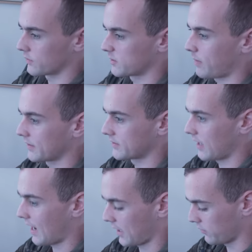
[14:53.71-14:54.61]
a response to
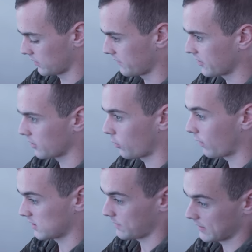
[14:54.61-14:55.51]
Hacker Olivia, who
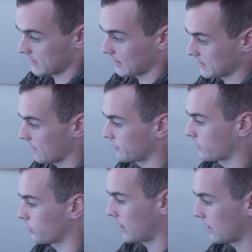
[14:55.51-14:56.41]
wants me to send seventy-four